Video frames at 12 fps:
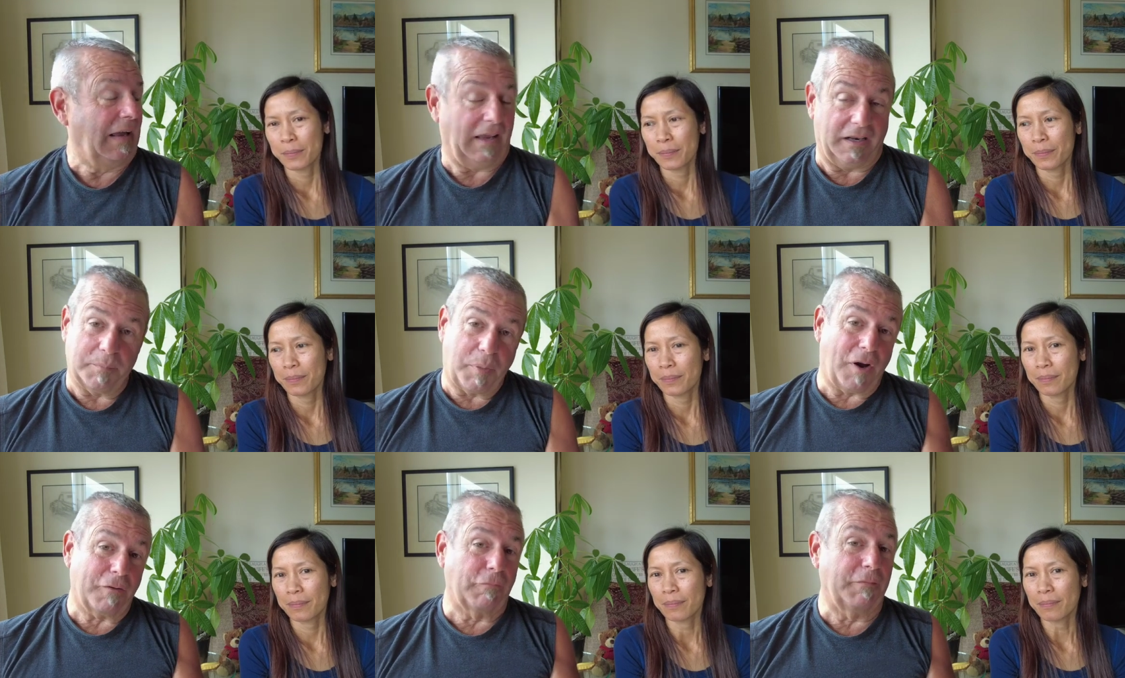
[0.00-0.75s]
Speaker 1: And
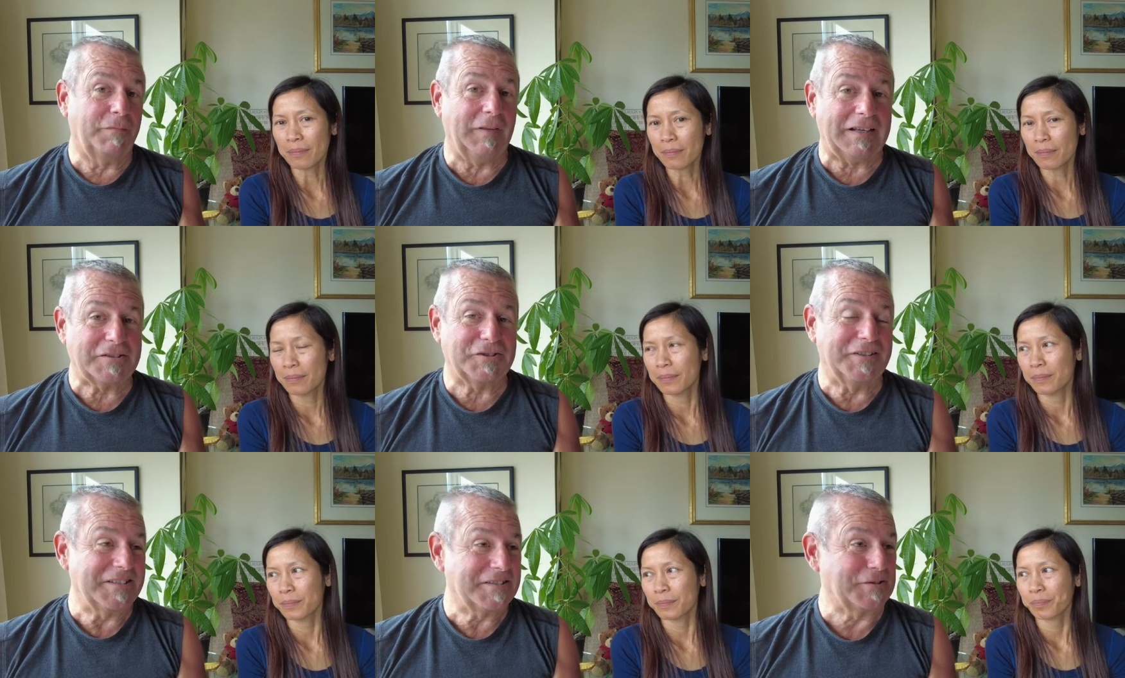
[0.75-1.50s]
upon
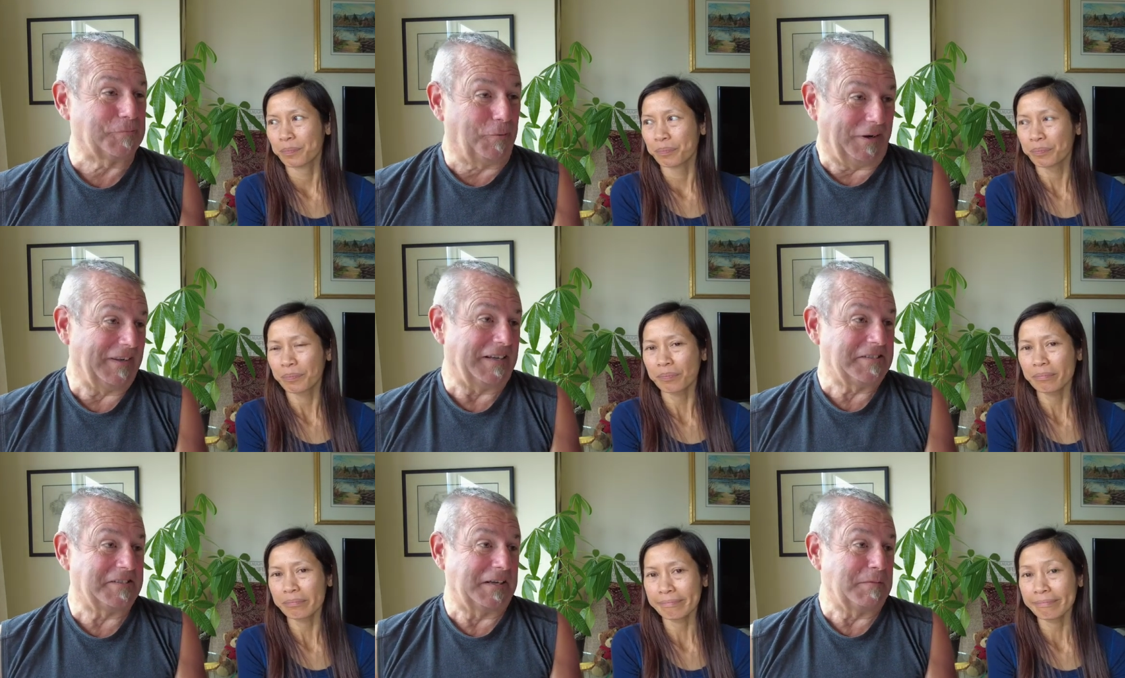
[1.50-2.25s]
reflection, this is one
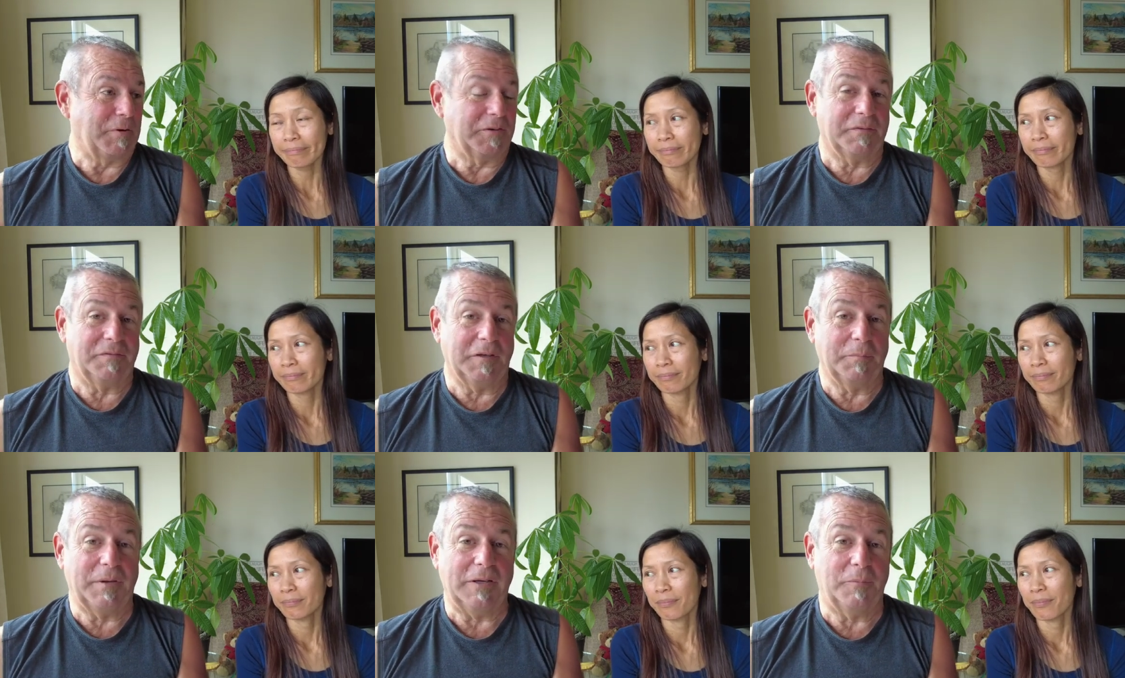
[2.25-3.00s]
nice thing about the
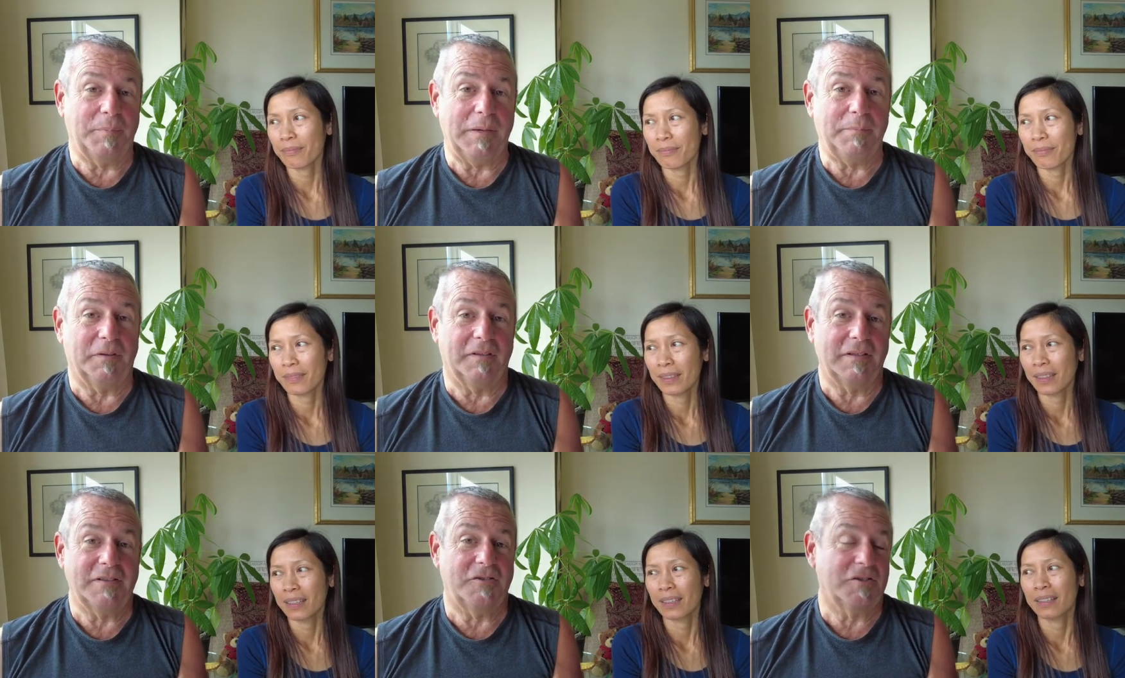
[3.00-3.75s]
Filipino people.
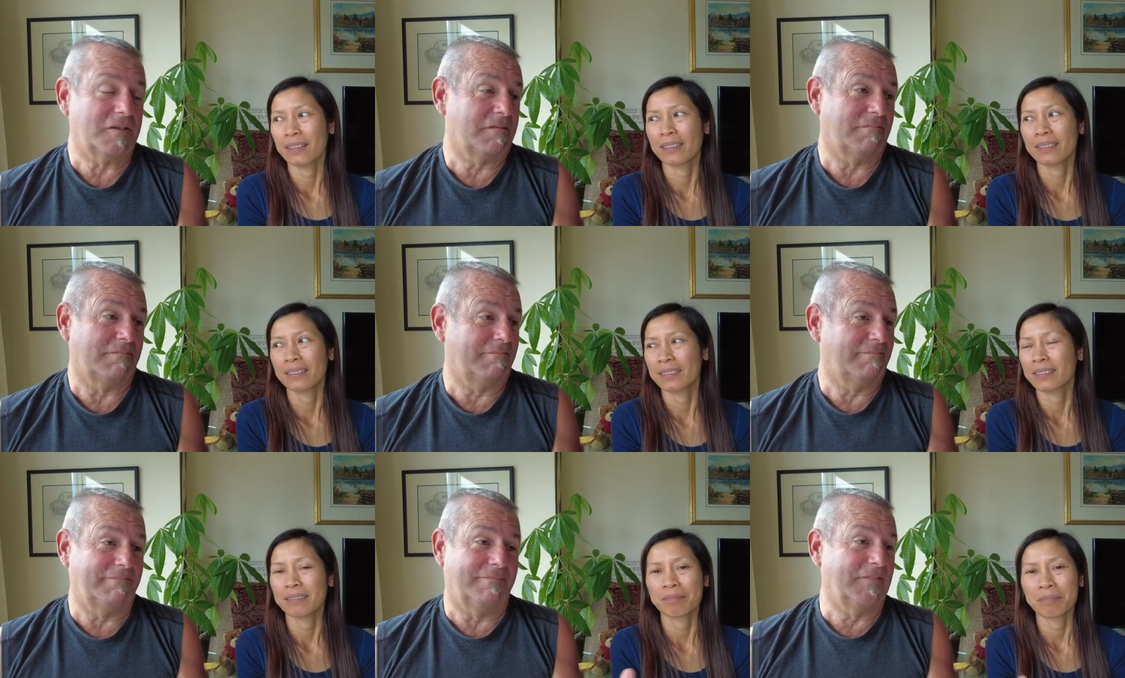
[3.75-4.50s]
They just
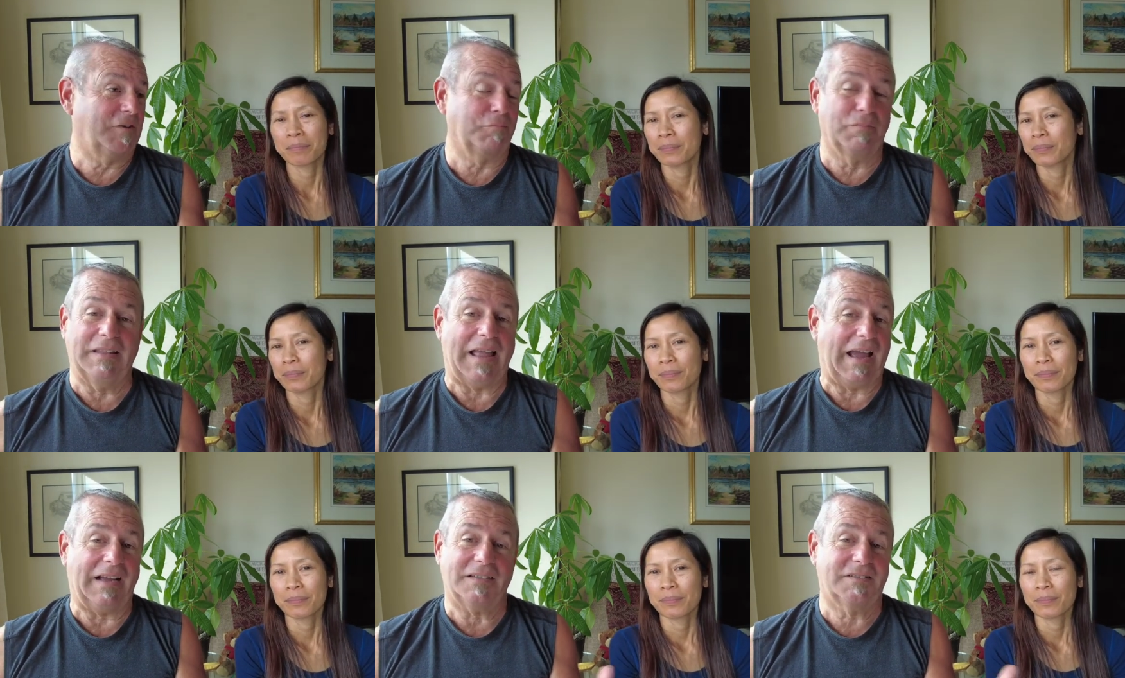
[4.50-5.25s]
they're
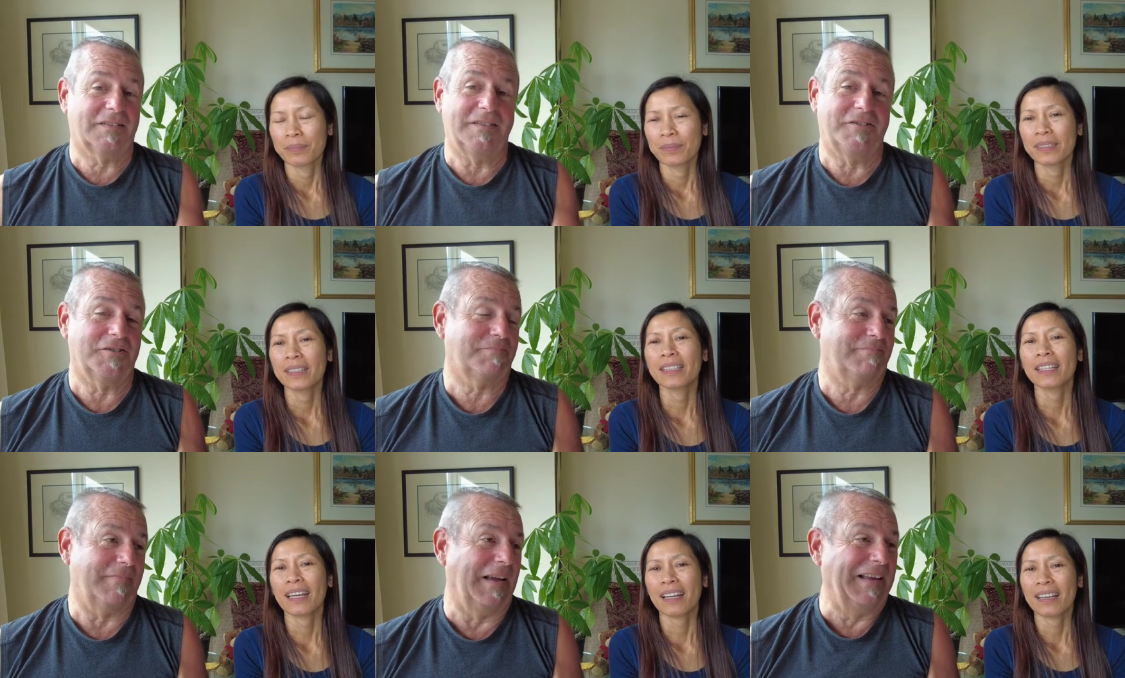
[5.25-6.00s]
relaxed. They just
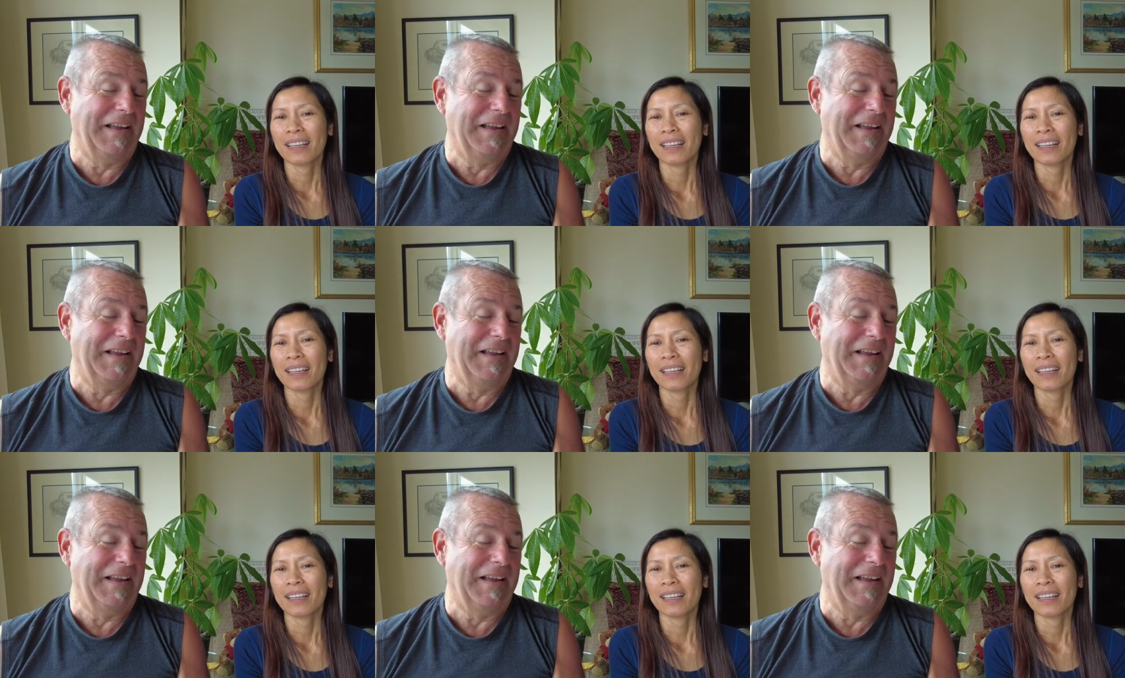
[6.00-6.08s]
yeah.